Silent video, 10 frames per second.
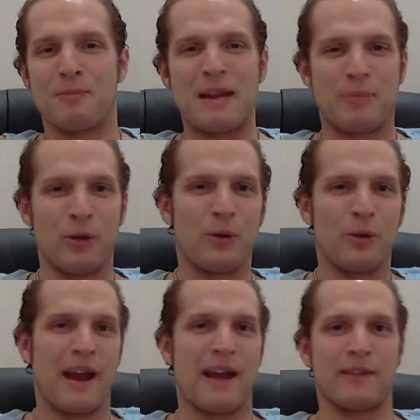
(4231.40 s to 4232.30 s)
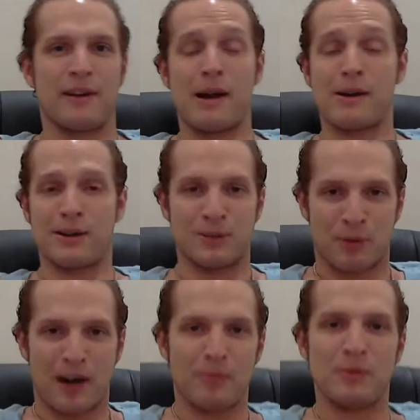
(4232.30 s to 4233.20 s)
people who are having marriage
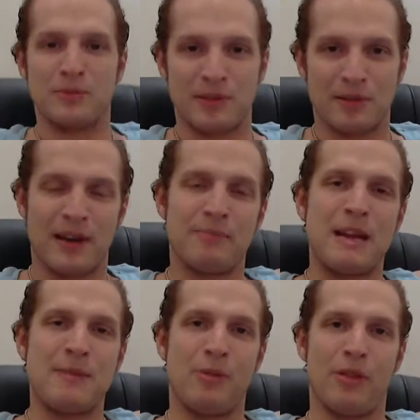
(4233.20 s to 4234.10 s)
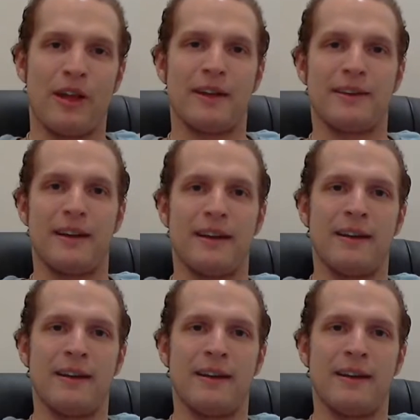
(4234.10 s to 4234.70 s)
problems, and people that